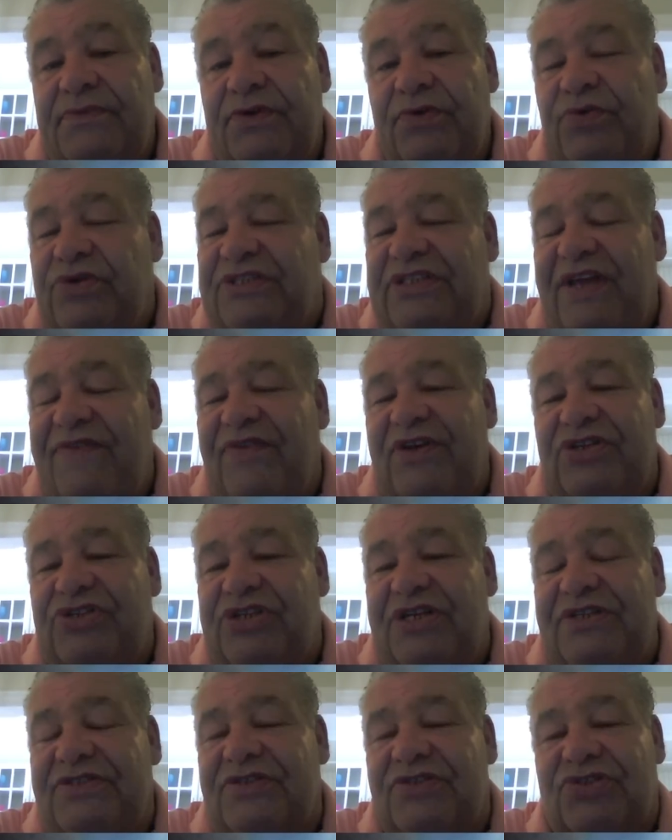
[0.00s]
Receiving
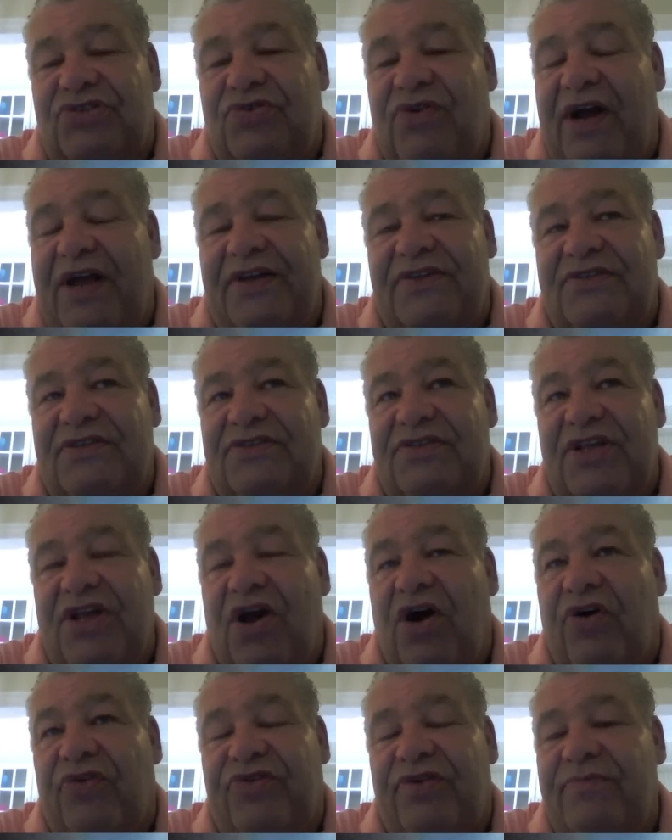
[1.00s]
Jesus Christ is
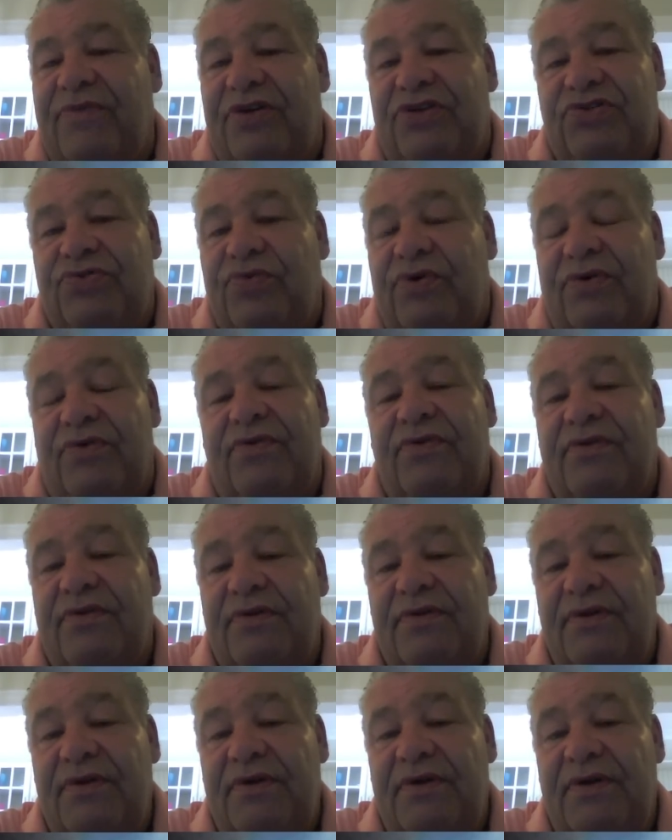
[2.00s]
the ultimate truth.
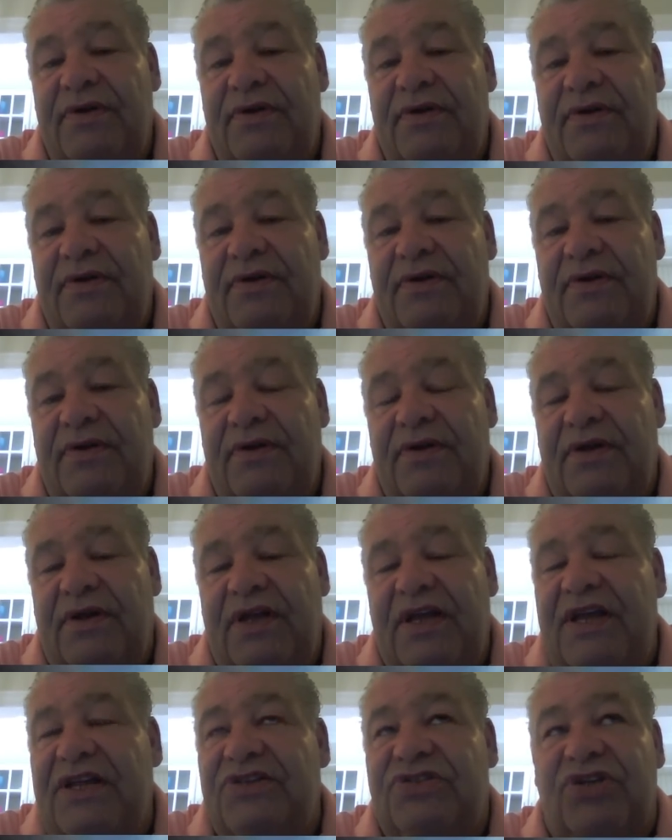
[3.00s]

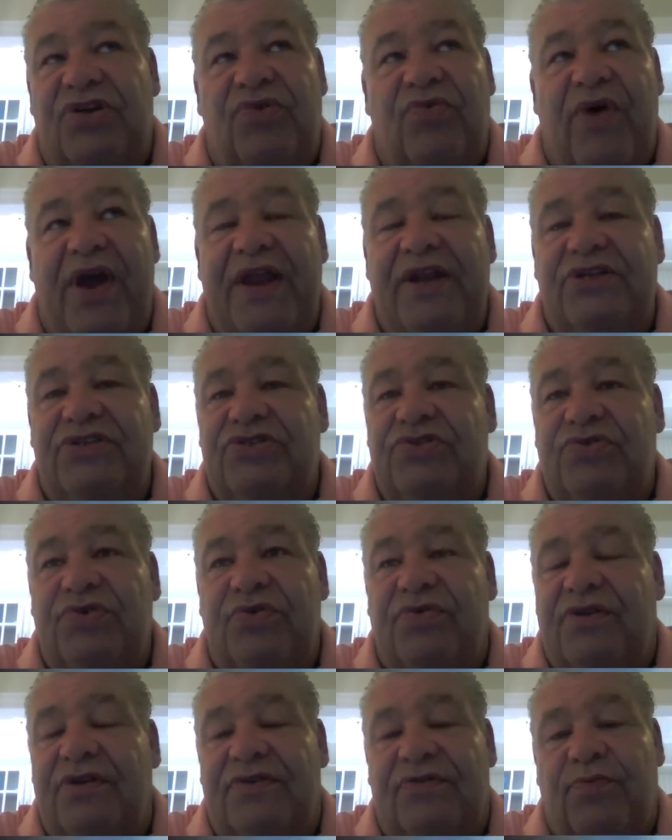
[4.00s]
He is the greatest
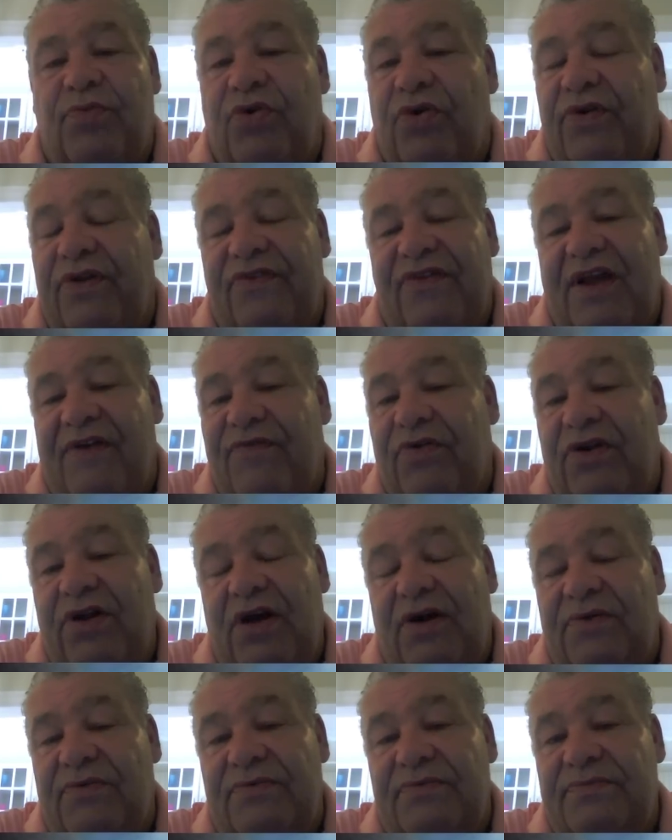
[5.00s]
truth this world has ever
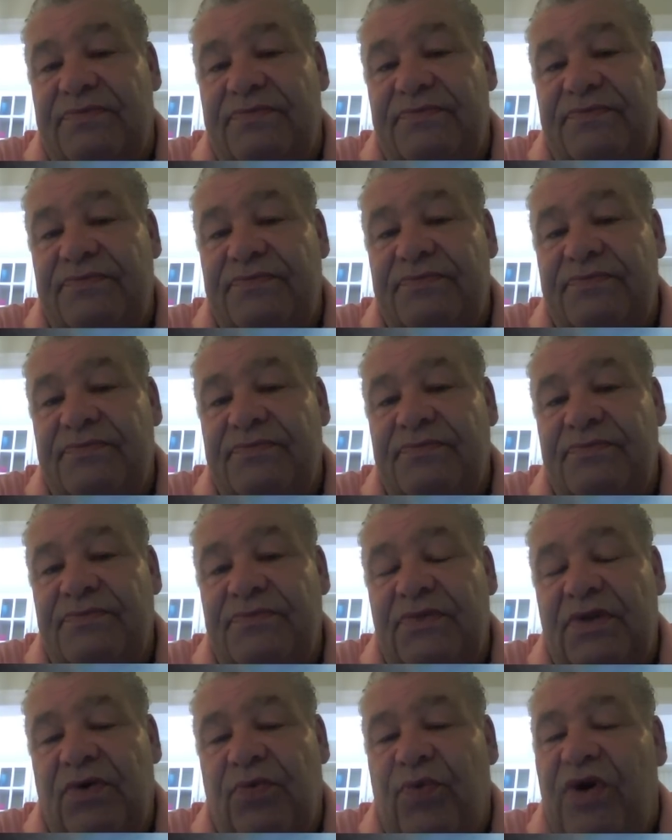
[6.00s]
known.
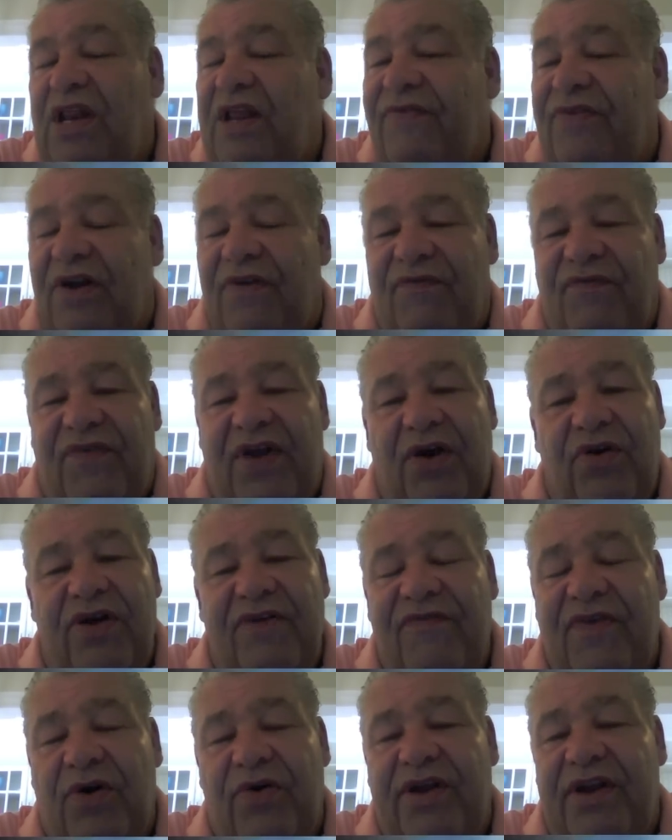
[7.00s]
We live in a very,
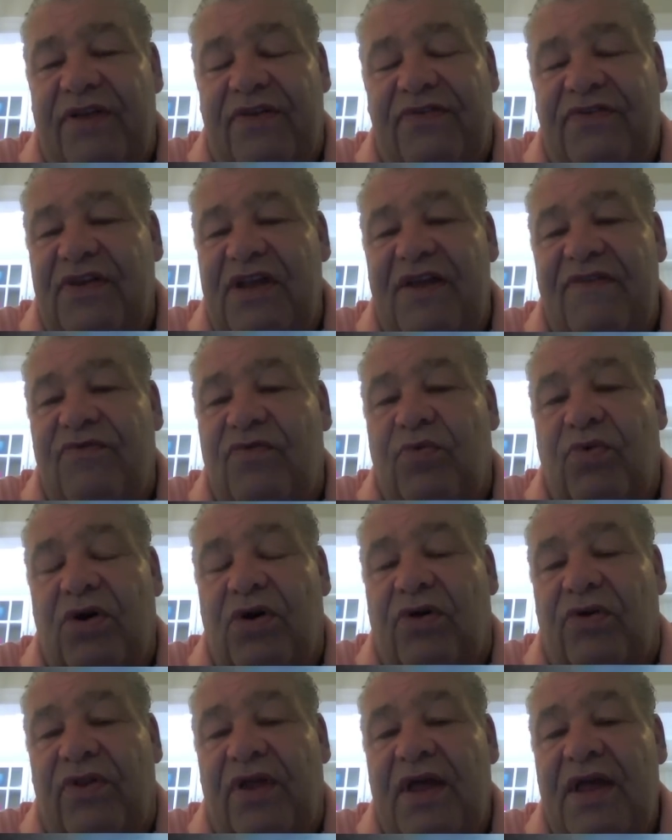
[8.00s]
very deceived
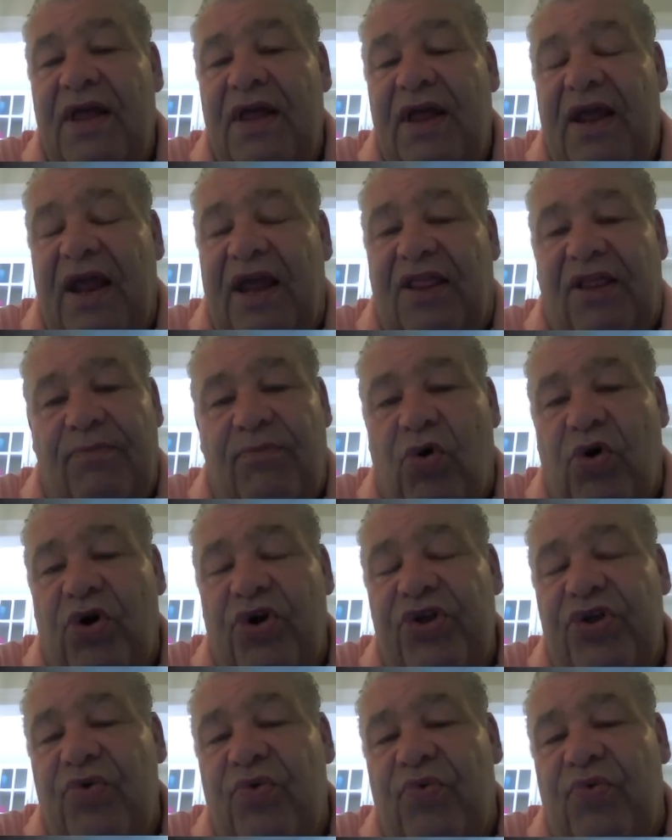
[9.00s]
world. And the more
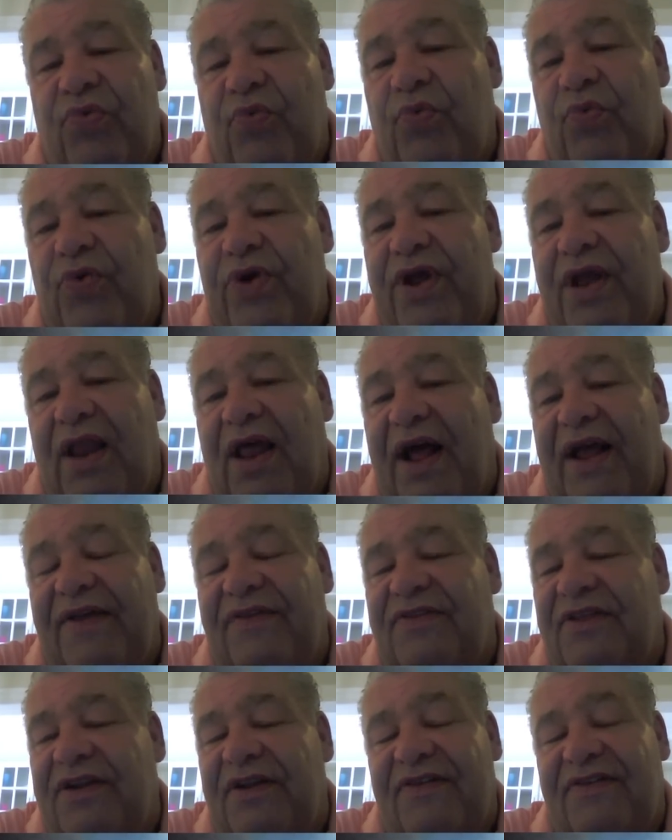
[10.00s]
you
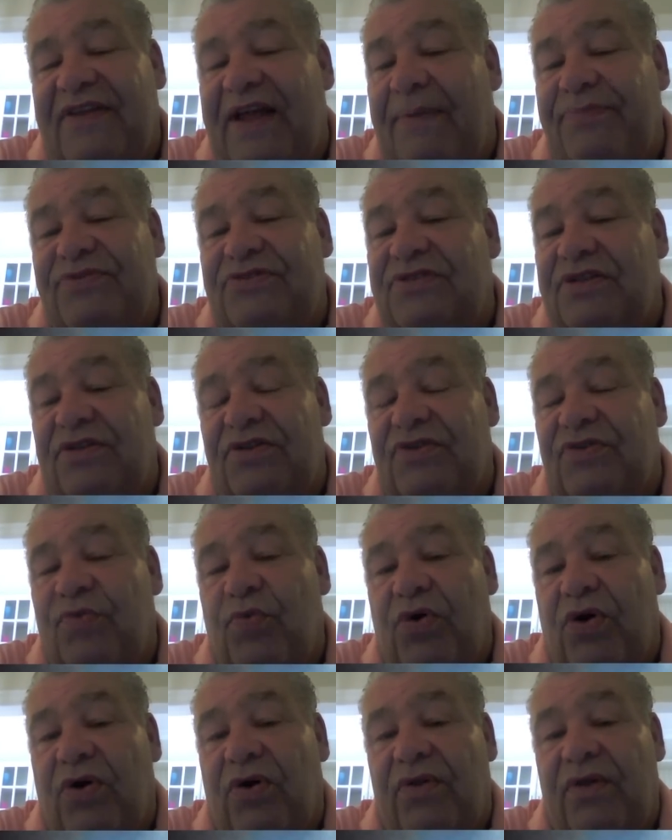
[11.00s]
realize the deceptions of this
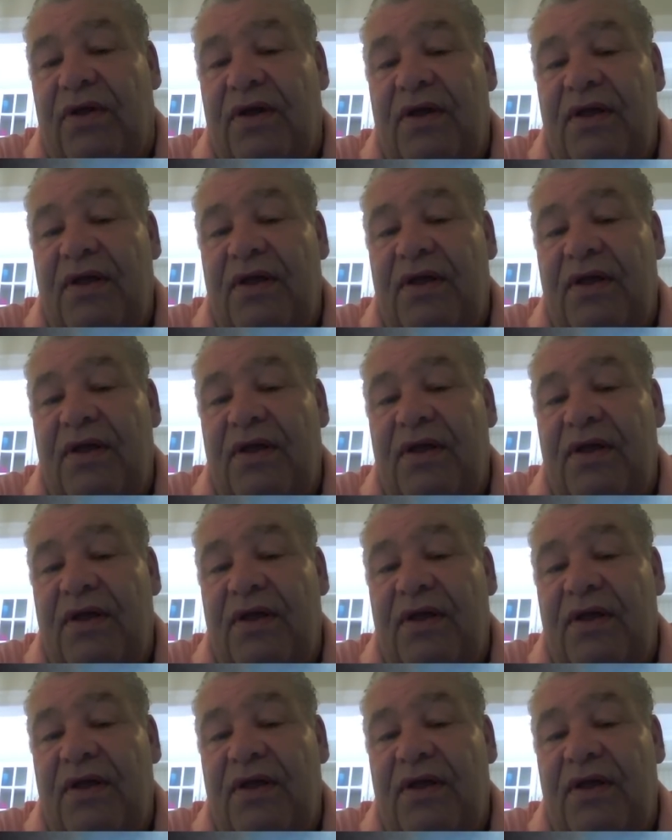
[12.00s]
world,